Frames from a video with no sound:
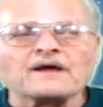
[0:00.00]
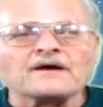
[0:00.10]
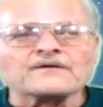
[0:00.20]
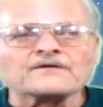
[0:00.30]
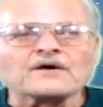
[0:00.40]

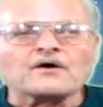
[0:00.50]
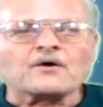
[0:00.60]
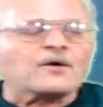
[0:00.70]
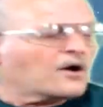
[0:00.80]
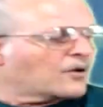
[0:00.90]

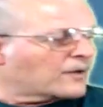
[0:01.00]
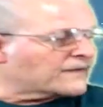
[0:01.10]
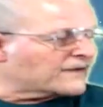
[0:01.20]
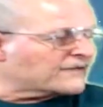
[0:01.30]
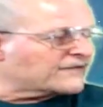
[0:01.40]
So
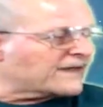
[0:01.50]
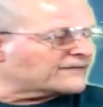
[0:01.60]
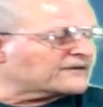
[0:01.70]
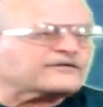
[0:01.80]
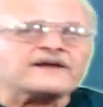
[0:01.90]
with
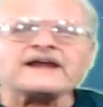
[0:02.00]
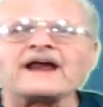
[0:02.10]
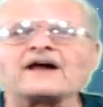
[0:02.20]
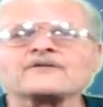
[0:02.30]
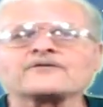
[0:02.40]
7 feet
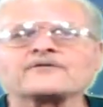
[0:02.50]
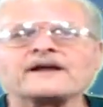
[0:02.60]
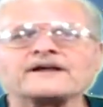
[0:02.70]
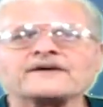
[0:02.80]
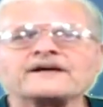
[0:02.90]
out in front
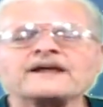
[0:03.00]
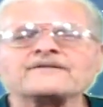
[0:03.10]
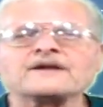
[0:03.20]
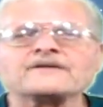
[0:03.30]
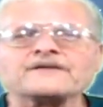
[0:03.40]
of you,
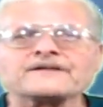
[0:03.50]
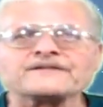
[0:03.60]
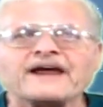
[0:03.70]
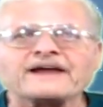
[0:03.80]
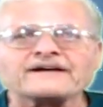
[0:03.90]
even if you
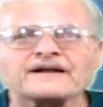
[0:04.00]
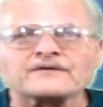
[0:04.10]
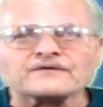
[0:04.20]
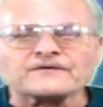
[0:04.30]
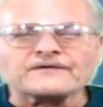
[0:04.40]
take
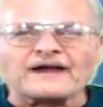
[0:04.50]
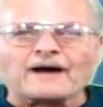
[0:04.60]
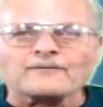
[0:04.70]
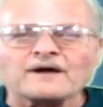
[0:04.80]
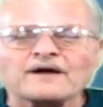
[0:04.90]
another
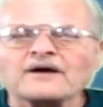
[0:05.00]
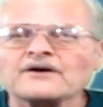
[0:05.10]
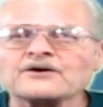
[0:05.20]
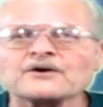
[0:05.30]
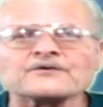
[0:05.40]
step,
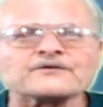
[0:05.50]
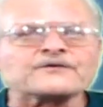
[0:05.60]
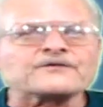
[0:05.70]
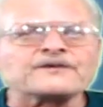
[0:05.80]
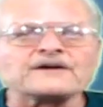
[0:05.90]
you're
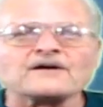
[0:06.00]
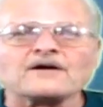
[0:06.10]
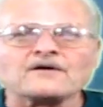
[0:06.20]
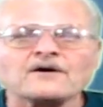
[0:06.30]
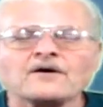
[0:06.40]

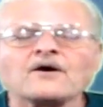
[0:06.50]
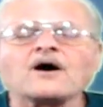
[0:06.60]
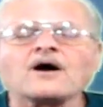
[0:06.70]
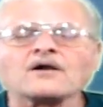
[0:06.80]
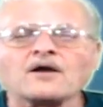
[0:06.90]
still a
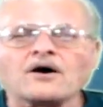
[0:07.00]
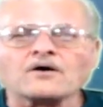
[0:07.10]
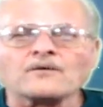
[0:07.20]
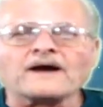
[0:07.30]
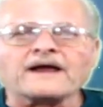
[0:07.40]
long
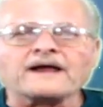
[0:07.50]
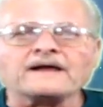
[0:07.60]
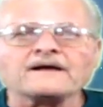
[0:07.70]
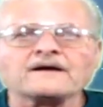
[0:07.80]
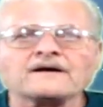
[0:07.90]
way
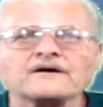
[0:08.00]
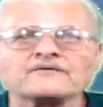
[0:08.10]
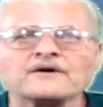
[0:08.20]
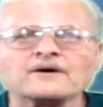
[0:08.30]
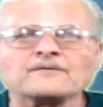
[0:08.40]

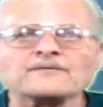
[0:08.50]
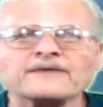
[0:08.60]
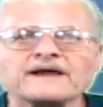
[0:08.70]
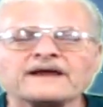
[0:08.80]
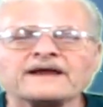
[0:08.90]
from
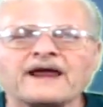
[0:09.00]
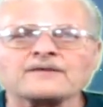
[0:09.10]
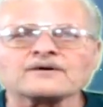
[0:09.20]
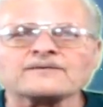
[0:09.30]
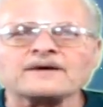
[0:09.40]
being able
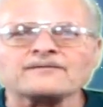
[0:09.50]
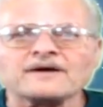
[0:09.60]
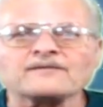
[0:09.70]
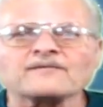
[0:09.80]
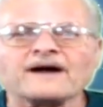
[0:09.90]
to be
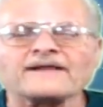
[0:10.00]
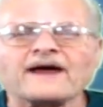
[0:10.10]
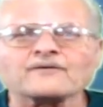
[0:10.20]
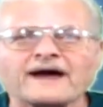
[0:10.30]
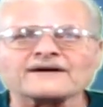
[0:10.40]
bit by that
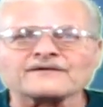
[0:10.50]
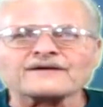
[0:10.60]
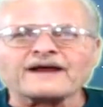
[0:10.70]
rattlesnake.